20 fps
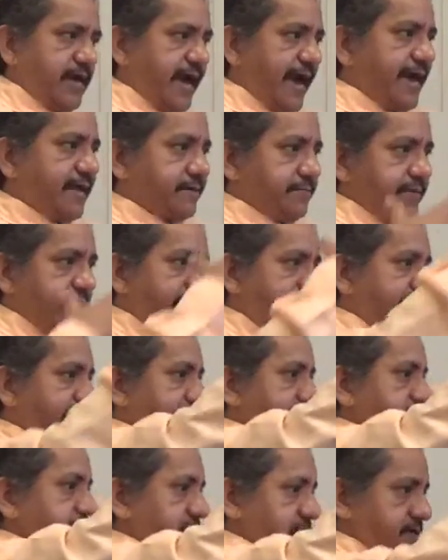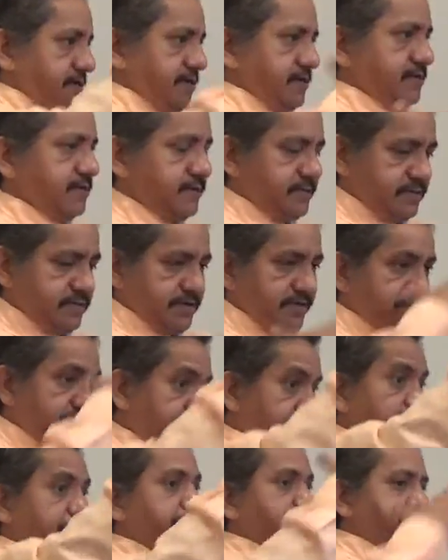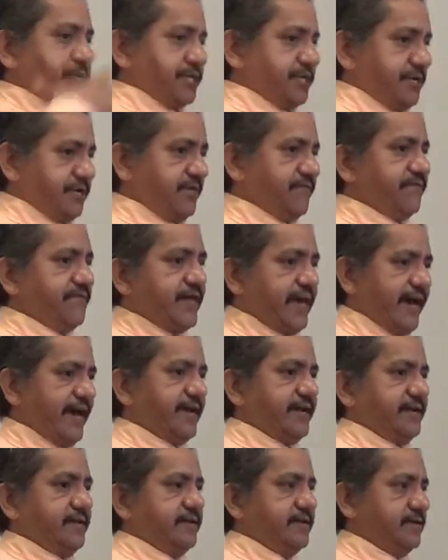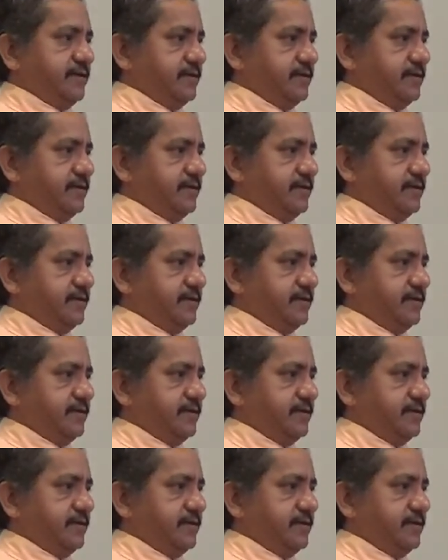Adam had a version of that,